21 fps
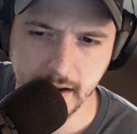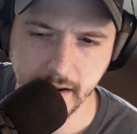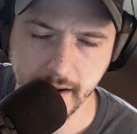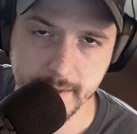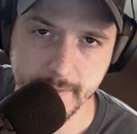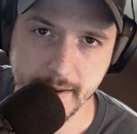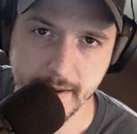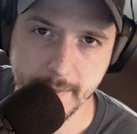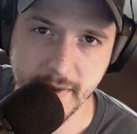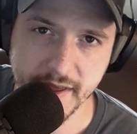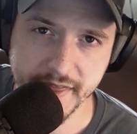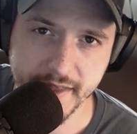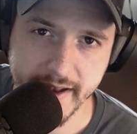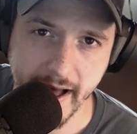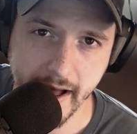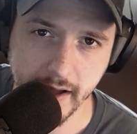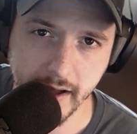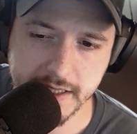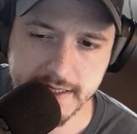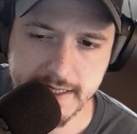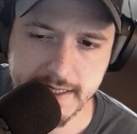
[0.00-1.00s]
a lot of my
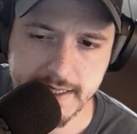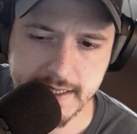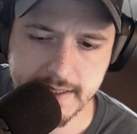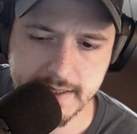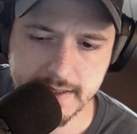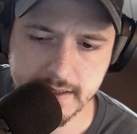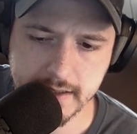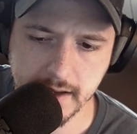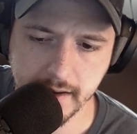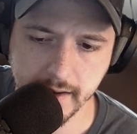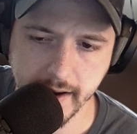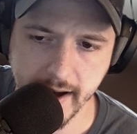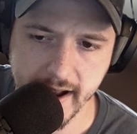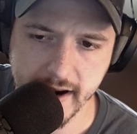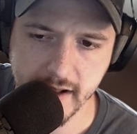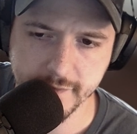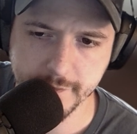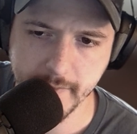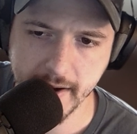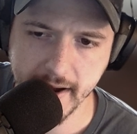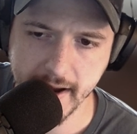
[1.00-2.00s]
methodologies, a
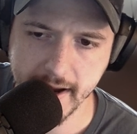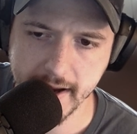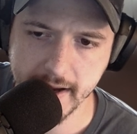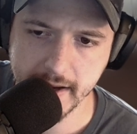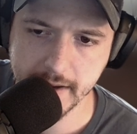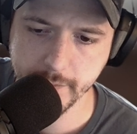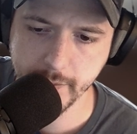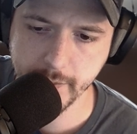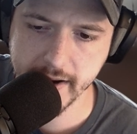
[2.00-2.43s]
lot of my